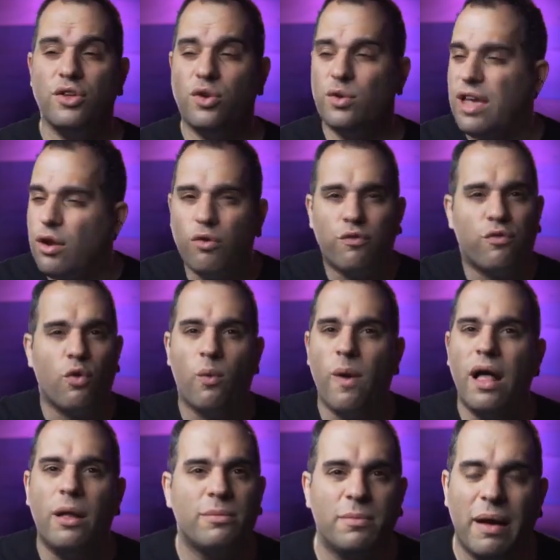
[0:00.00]
get
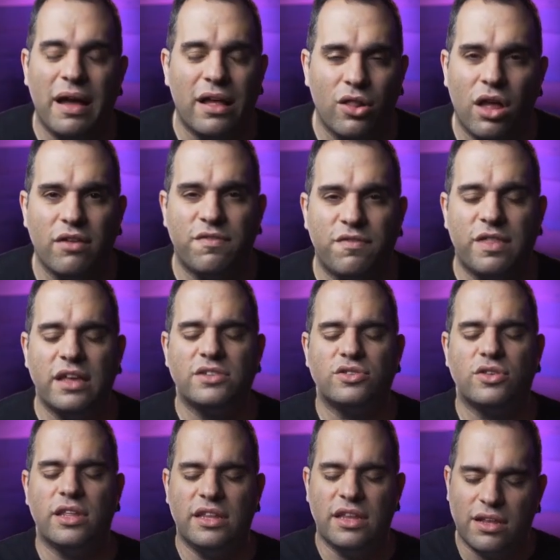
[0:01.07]
overwhelmed by a lot of things, so
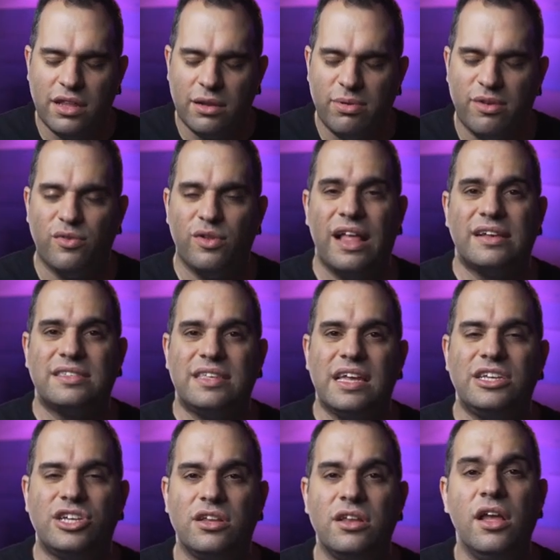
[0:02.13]
they need a little bit of
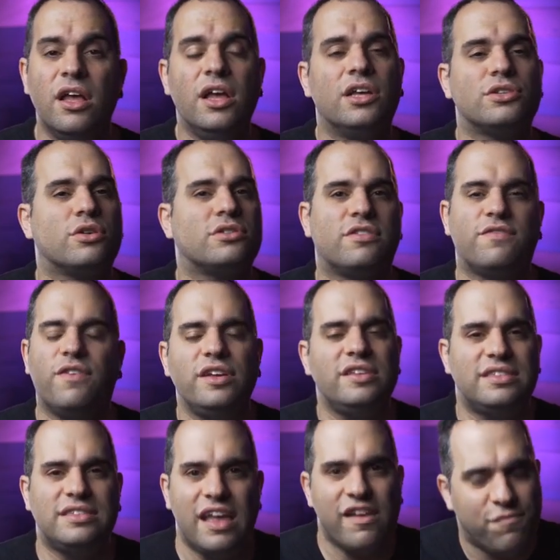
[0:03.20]
relaxation. So it's a very
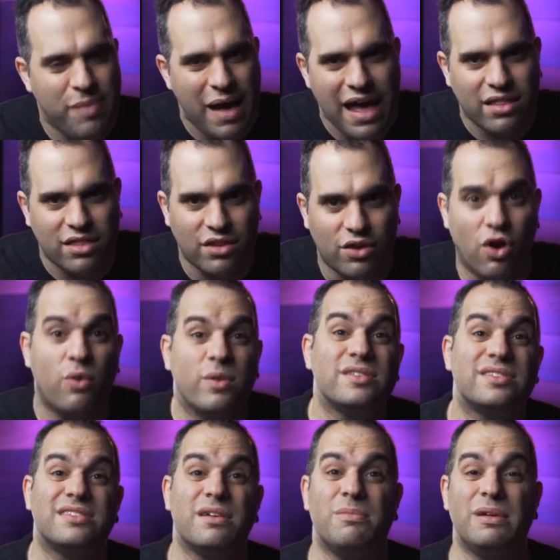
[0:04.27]
safe path to go when
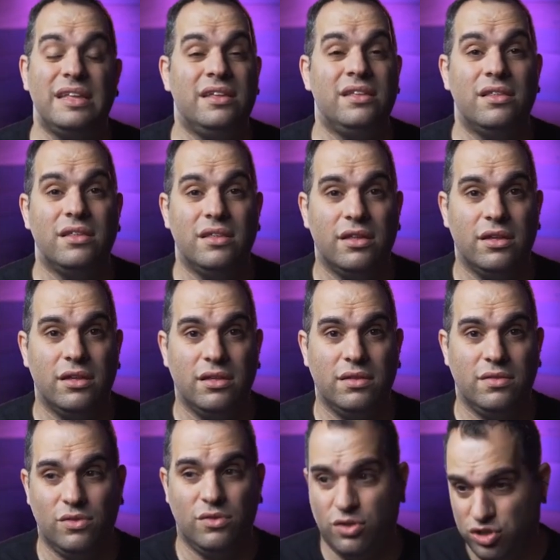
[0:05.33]
somebody
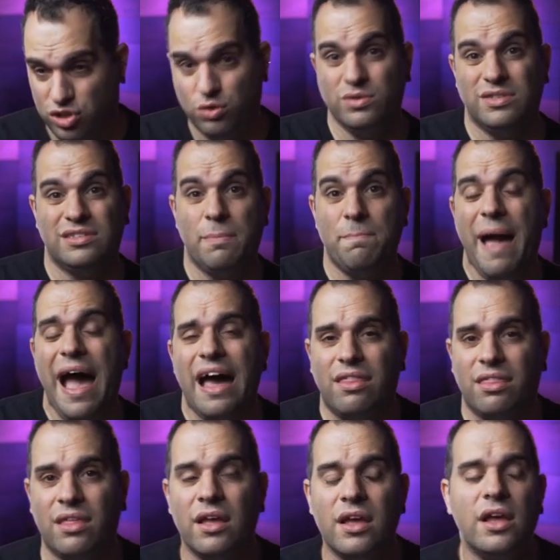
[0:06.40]
chooses a
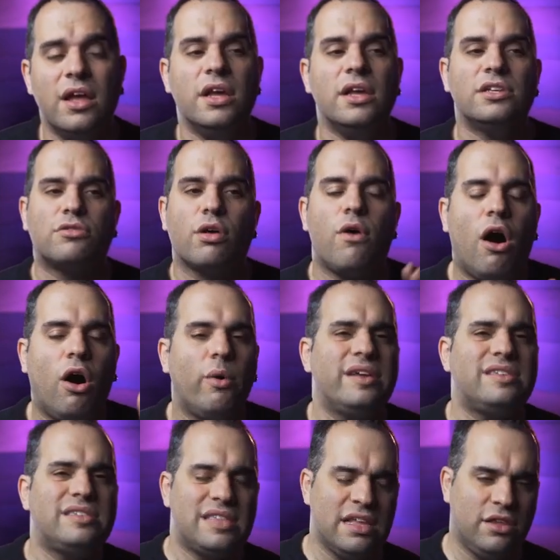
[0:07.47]
bath. So
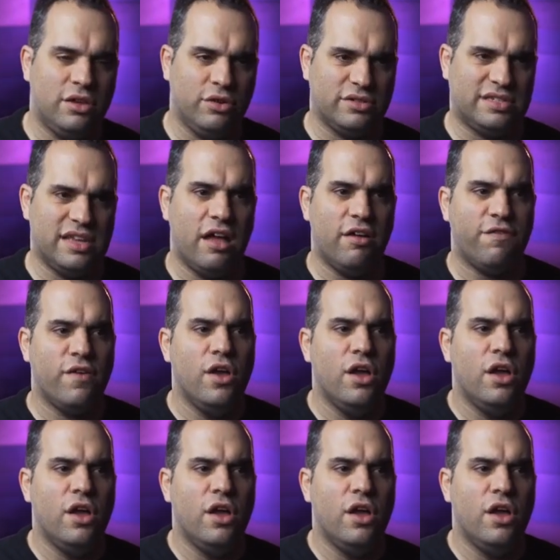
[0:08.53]
always think to yourself,